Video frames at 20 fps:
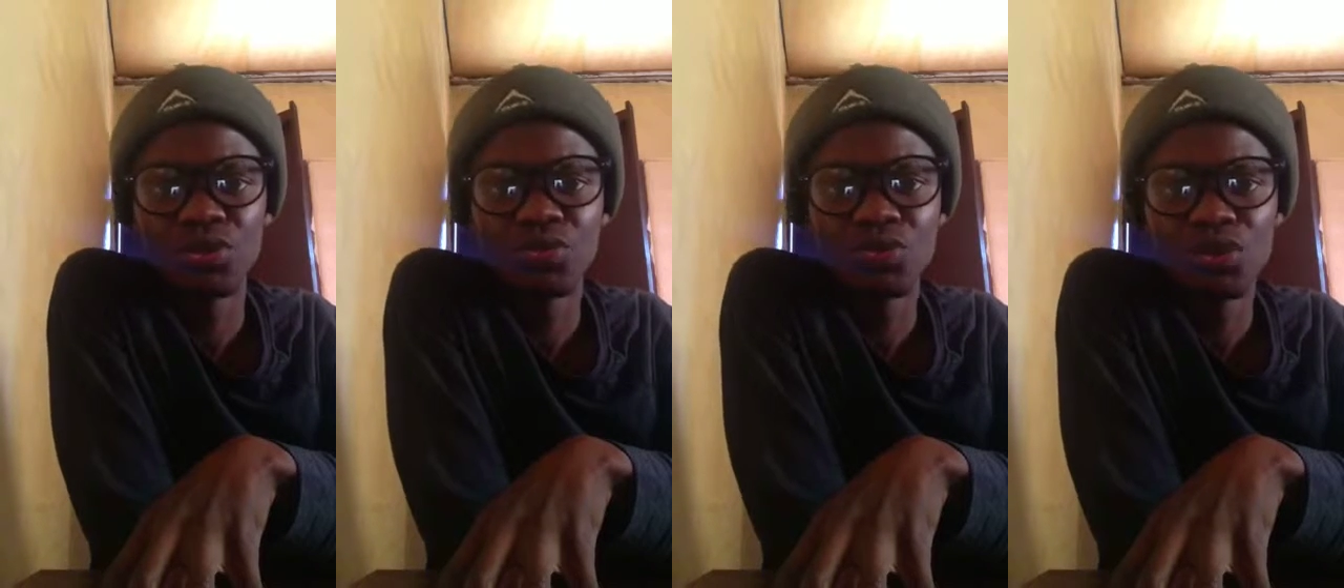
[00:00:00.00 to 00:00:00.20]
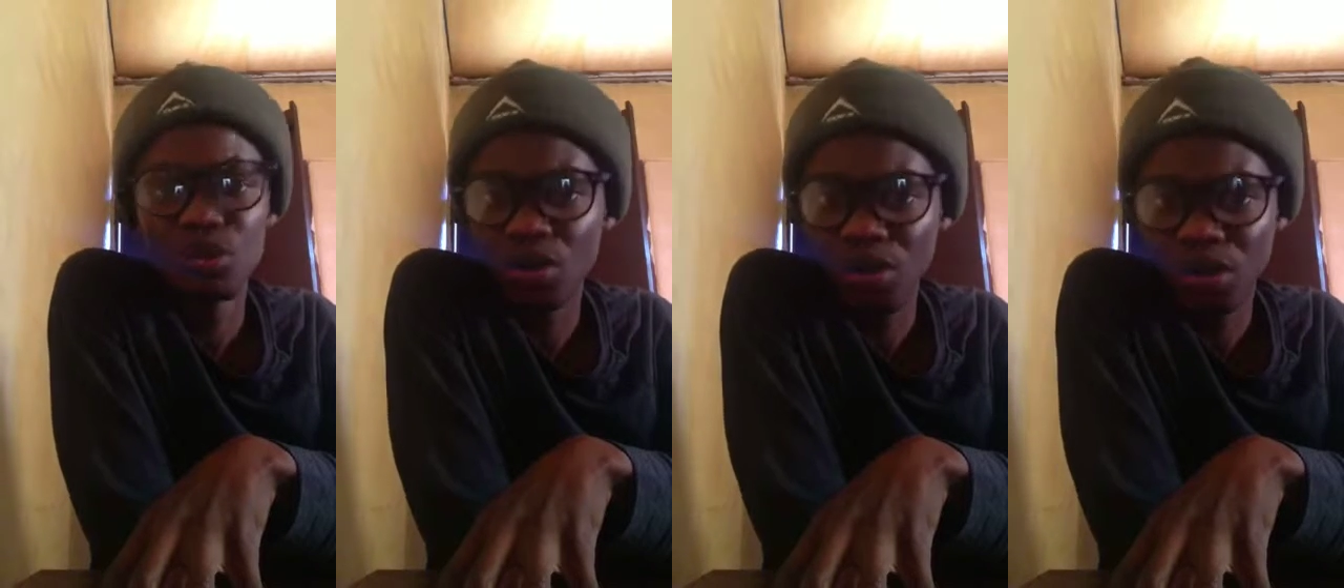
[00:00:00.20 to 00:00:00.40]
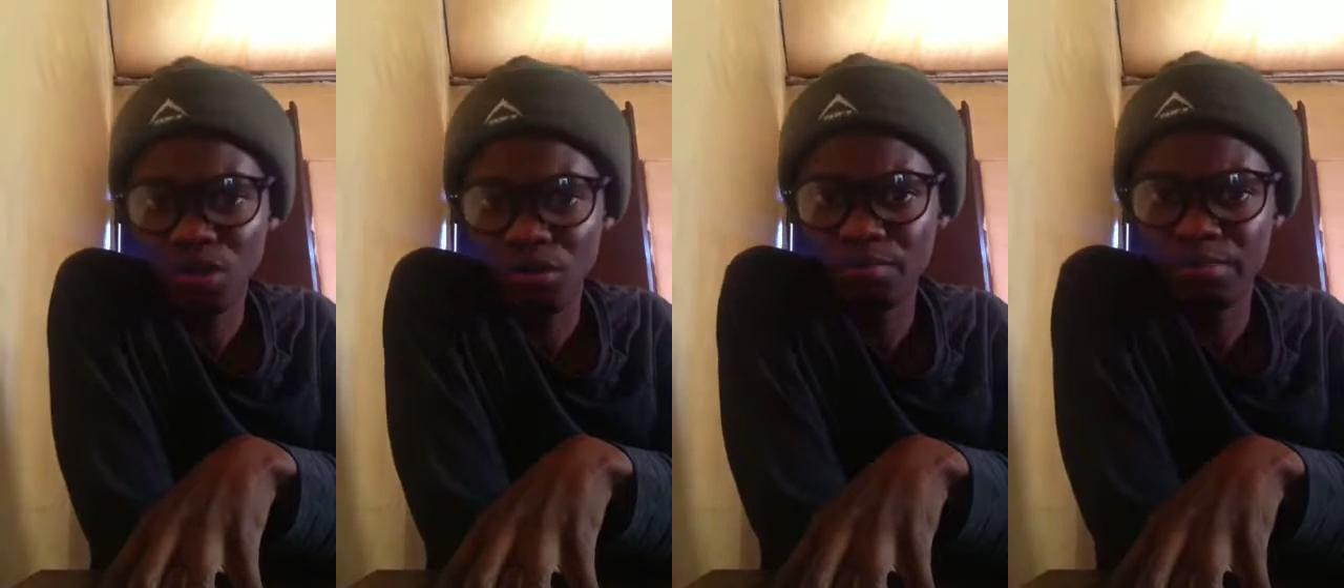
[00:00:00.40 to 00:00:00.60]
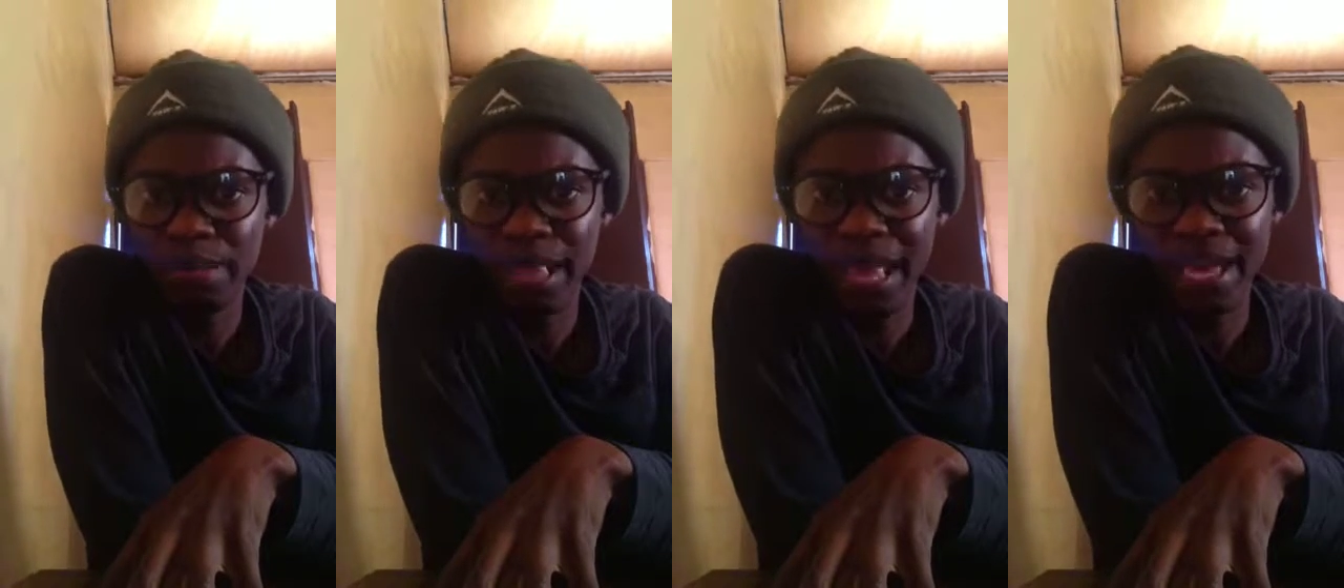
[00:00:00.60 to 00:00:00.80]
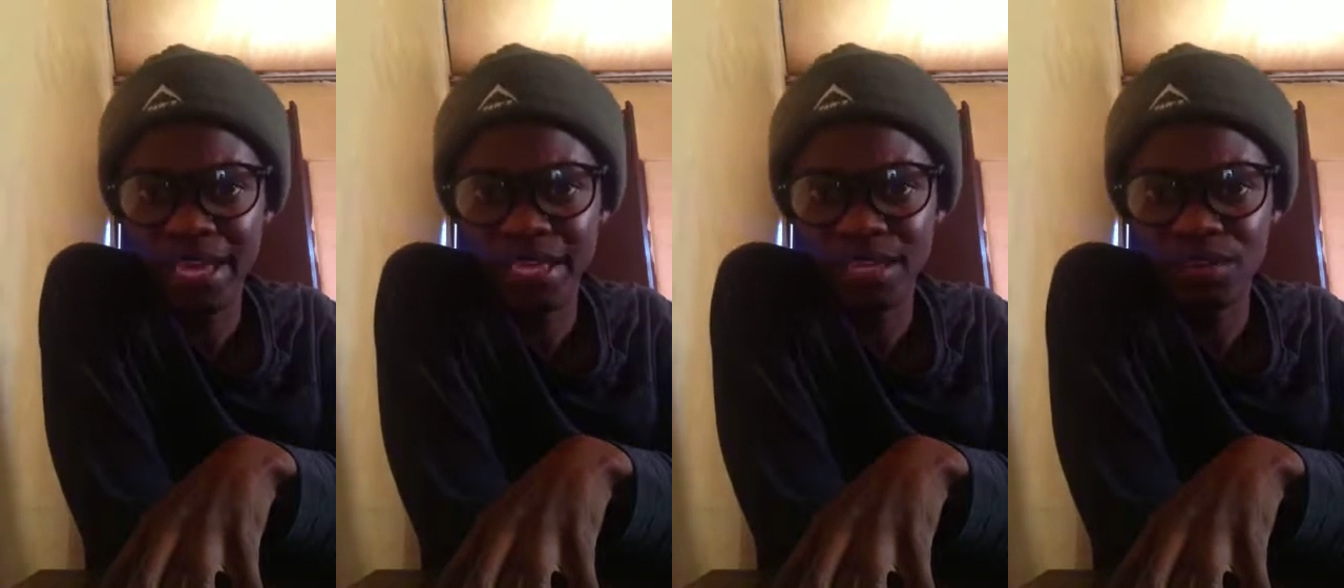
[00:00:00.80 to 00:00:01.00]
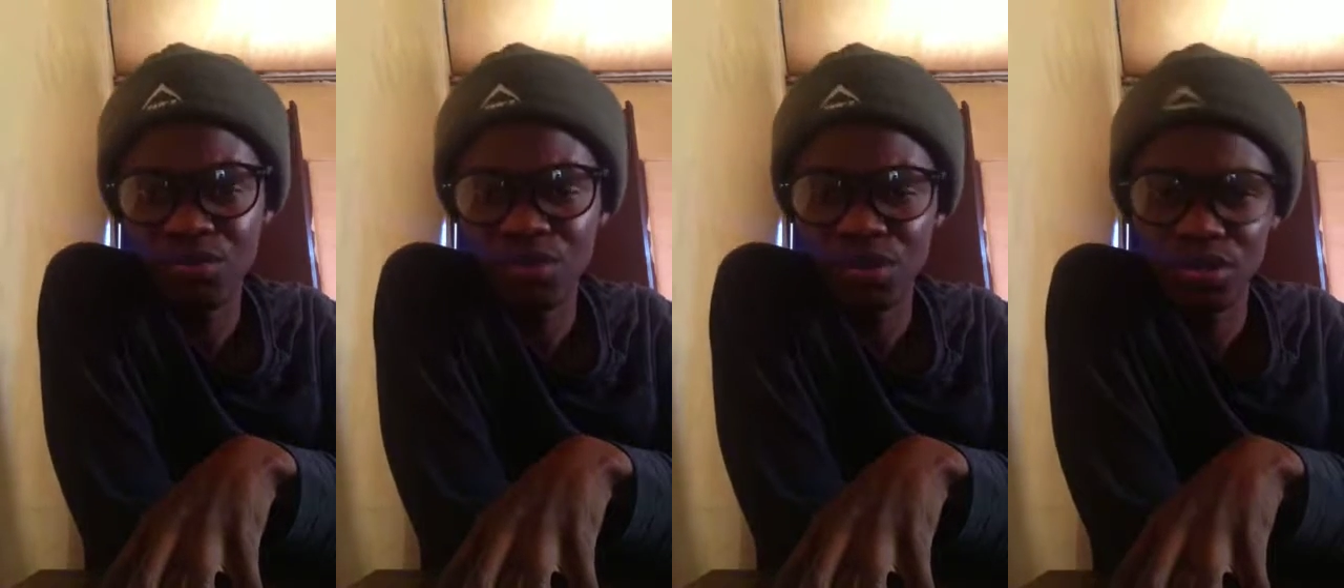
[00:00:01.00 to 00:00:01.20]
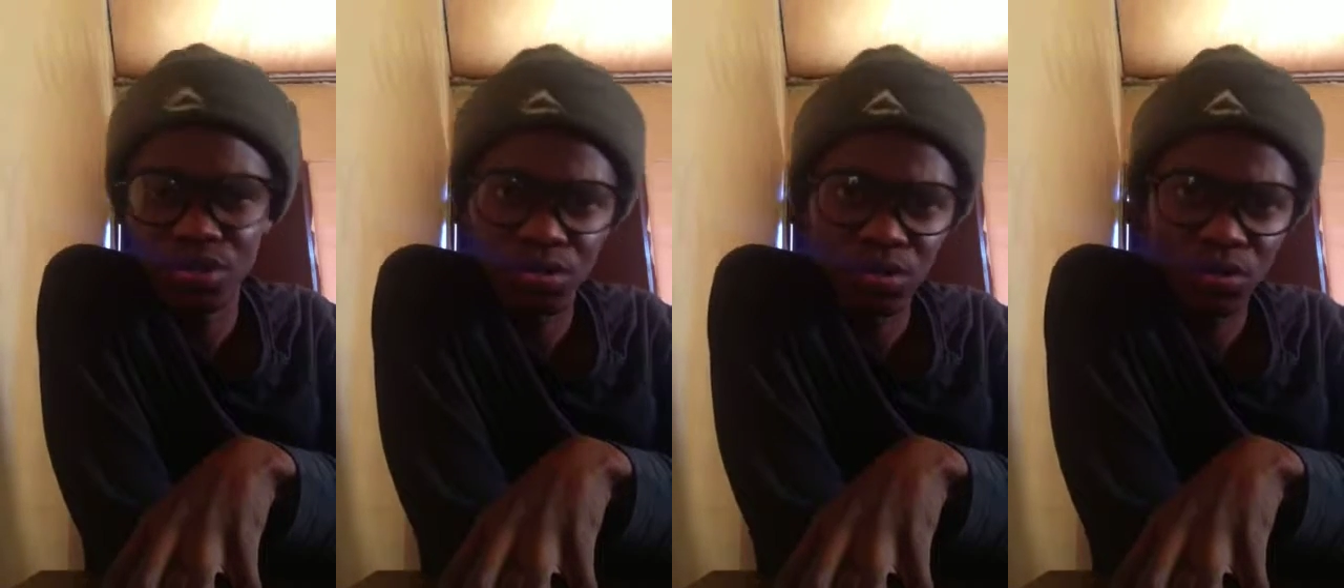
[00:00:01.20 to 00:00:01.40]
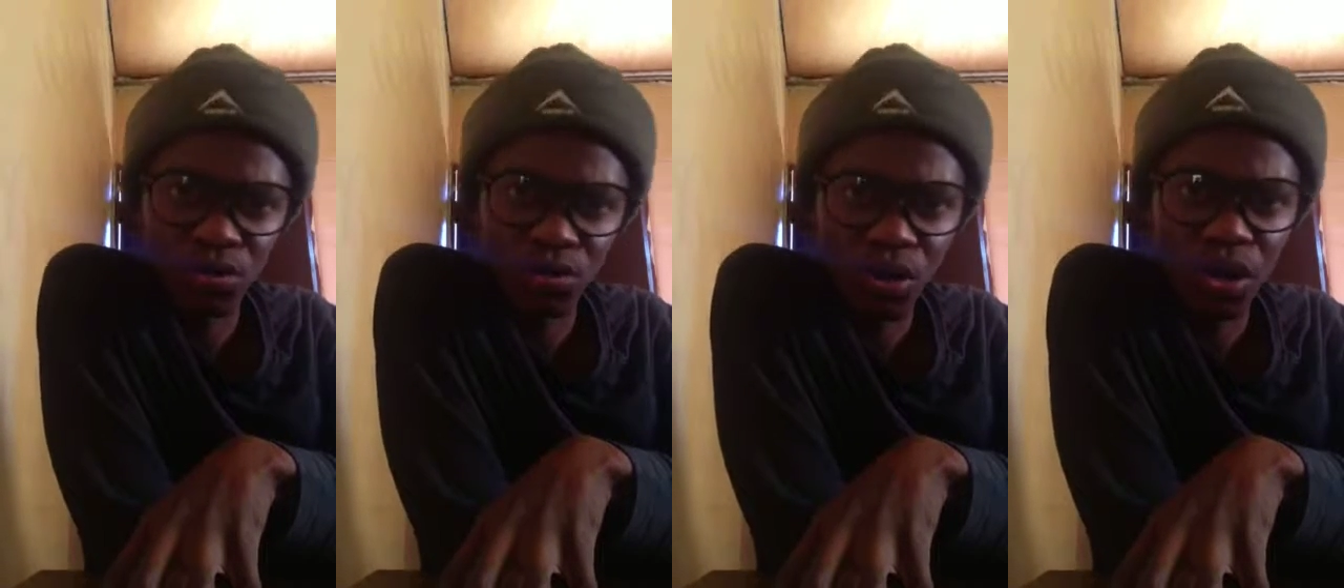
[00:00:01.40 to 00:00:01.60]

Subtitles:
we are all black and we are all